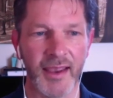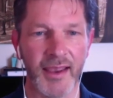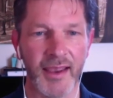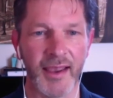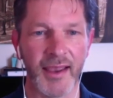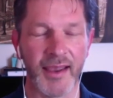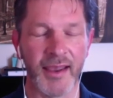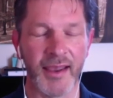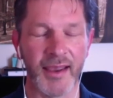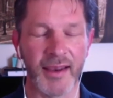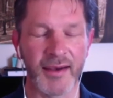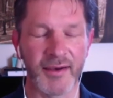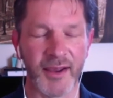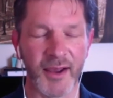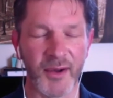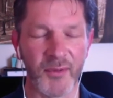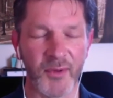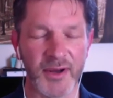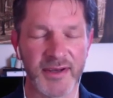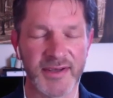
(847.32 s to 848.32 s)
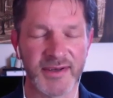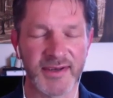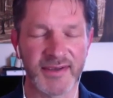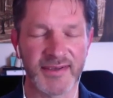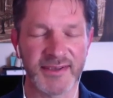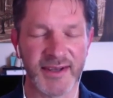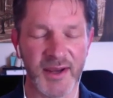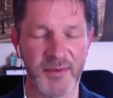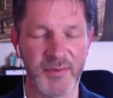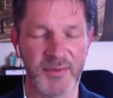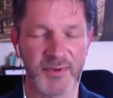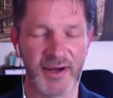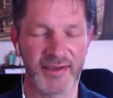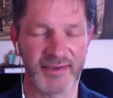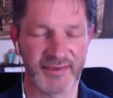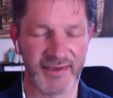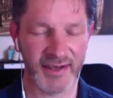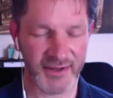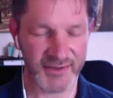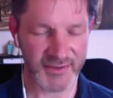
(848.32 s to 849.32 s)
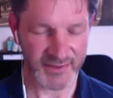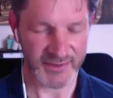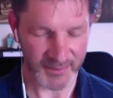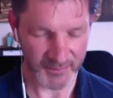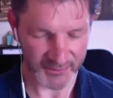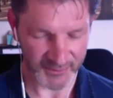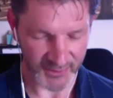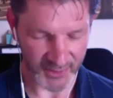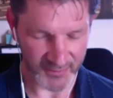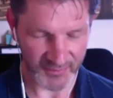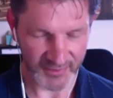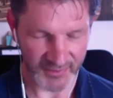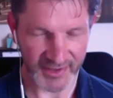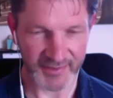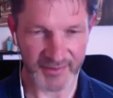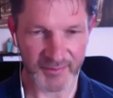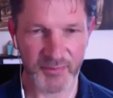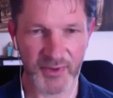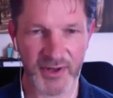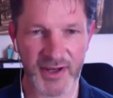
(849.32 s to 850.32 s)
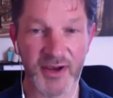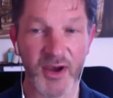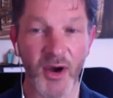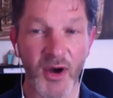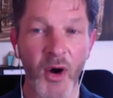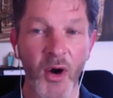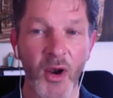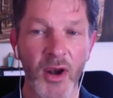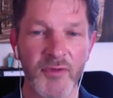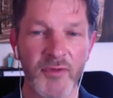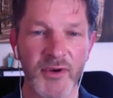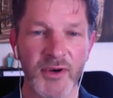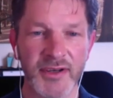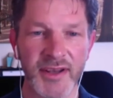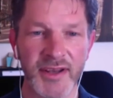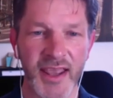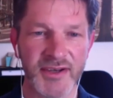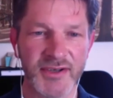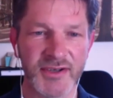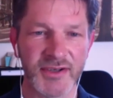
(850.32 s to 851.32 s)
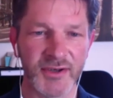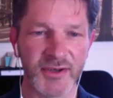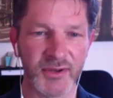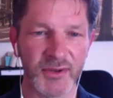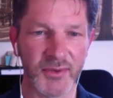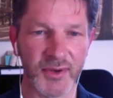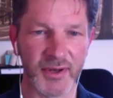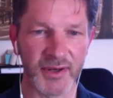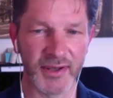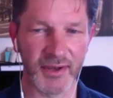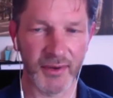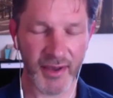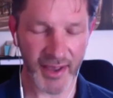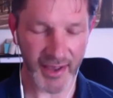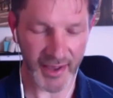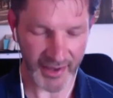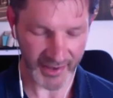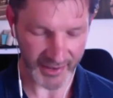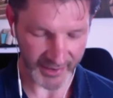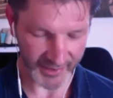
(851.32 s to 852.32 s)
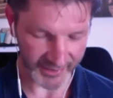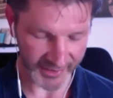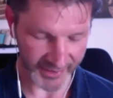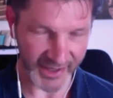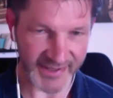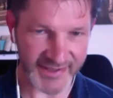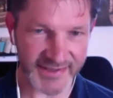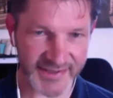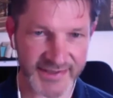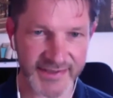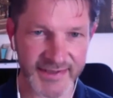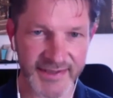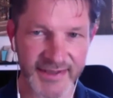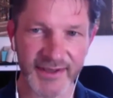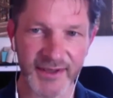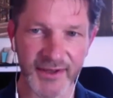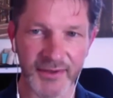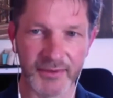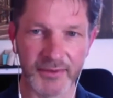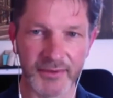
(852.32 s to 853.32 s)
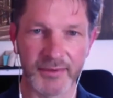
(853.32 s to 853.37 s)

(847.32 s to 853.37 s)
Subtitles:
And I want you to stay present and just observe it and bring all of your attention to it. You go, I see you.